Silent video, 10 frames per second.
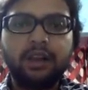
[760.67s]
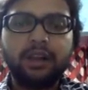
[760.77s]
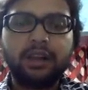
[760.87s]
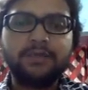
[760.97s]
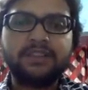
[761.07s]

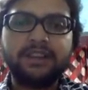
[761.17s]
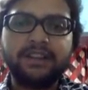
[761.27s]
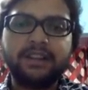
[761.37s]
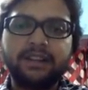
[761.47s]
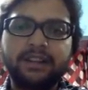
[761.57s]
comes
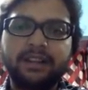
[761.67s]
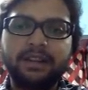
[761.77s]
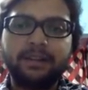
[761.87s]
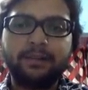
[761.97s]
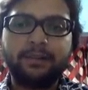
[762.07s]
under
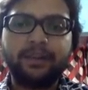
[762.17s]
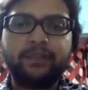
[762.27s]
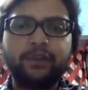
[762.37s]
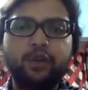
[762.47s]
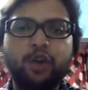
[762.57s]
the
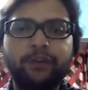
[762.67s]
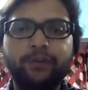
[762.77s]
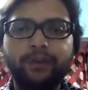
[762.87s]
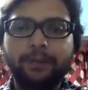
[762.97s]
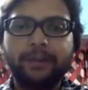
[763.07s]
purview of
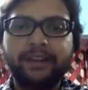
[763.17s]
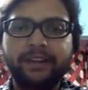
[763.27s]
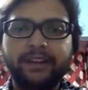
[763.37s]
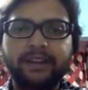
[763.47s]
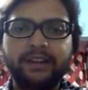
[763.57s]

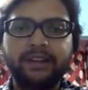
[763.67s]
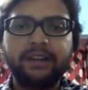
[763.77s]
patent.